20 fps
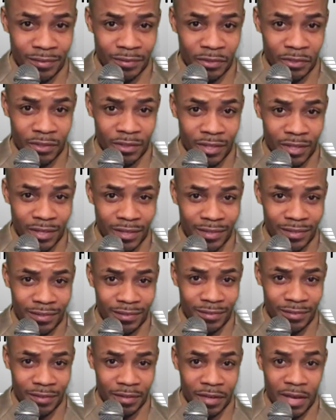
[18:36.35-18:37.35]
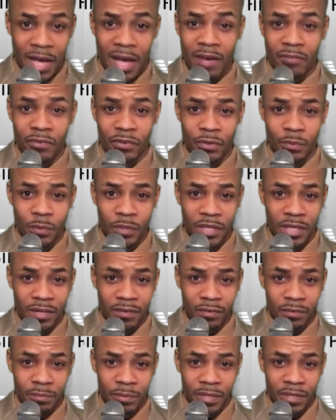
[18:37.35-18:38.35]
Good luck. Have a good week,
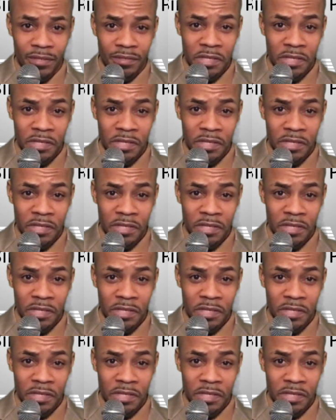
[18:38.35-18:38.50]
everybody,